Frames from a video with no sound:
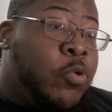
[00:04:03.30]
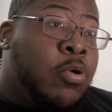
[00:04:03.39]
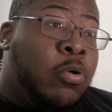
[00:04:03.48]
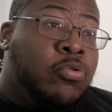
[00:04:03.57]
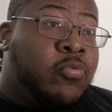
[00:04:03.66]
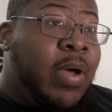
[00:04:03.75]
know,
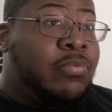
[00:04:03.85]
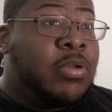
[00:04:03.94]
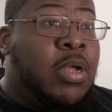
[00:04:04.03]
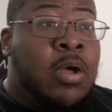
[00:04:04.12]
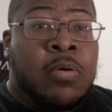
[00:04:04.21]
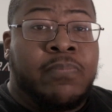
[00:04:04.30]
throughout
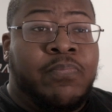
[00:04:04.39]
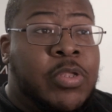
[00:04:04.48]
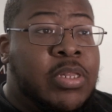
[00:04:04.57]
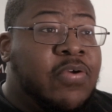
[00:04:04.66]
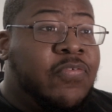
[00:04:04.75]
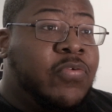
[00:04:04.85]
the
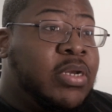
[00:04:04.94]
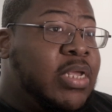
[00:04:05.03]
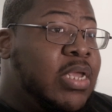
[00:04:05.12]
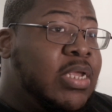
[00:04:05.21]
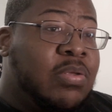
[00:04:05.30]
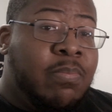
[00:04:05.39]
different
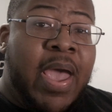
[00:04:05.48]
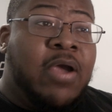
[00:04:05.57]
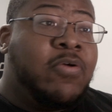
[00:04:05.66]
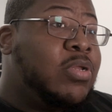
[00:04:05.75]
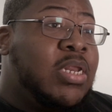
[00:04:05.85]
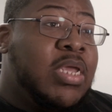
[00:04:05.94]
leagues in
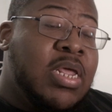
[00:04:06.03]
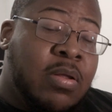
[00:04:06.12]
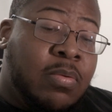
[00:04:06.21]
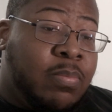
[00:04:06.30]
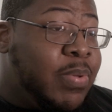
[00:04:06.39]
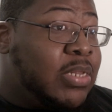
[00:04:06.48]
Maryland. He
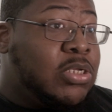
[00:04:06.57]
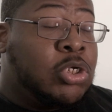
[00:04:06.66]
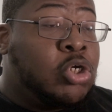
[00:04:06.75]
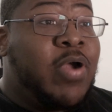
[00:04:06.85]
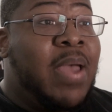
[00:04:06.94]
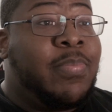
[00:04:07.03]
done been to the
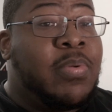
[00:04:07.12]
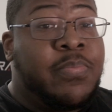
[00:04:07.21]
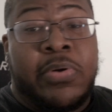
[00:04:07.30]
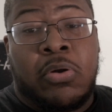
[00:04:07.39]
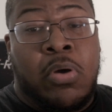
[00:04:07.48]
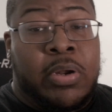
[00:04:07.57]
trap and
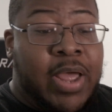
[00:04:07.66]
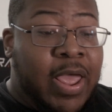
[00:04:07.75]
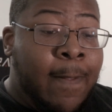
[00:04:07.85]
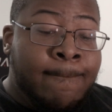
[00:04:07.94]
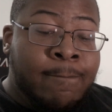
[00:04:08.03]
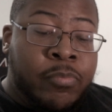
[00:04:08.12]
put on. Like
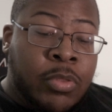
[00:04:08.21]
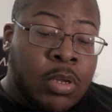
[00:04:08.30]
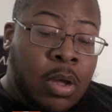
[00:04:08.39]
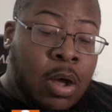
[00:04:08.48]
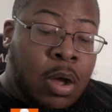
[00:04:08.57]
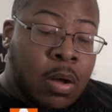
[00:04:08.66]

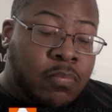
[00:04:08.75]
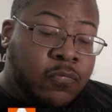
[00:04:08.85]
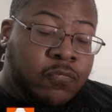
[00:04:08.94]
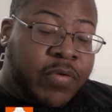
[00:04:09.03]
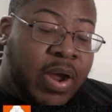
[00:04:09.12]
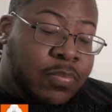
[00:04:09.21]

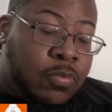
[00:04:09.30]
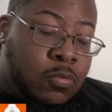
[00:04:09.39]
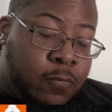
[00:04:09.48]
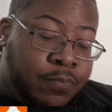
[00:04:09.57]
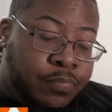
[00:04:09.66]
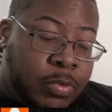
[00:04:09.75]
Rebel
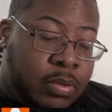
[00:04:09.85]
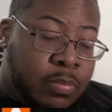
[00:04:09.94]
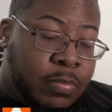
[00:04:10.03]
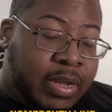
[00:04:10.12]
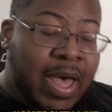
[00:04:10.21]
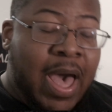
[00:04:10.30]

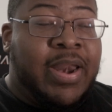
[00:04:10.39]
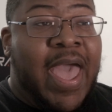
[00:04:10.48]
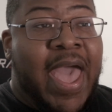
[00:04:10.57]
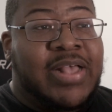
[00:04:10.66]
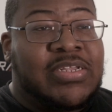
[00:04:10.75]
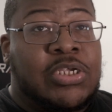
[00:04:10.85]
kind of
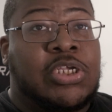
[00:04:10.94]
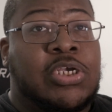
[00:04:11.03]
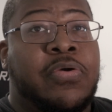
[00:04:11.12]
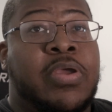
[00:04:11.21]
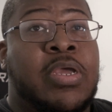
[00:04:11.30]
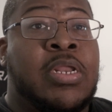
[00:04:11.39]
has a
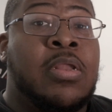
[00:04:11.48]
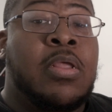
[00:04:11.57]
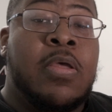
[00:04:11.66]
certain